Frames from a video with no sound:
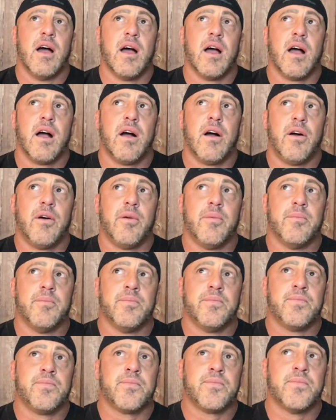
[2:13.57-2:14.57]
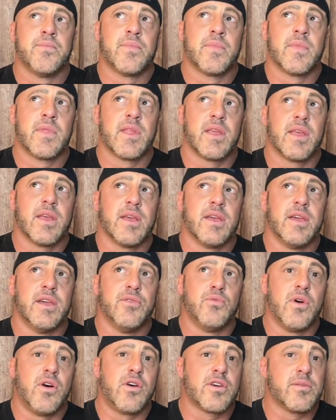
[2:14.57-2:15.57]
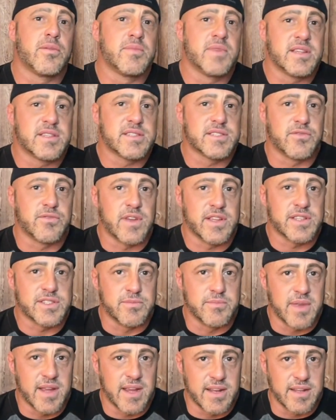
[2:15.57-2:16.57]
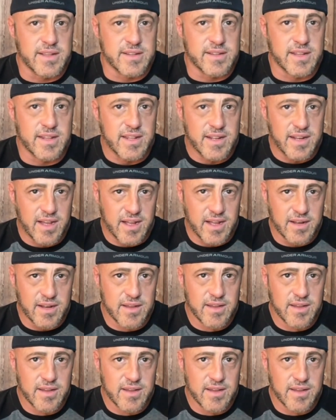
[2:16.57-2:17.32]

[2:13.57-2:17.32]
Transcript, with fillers: um, he welcomed us to WrestleMania, did he not?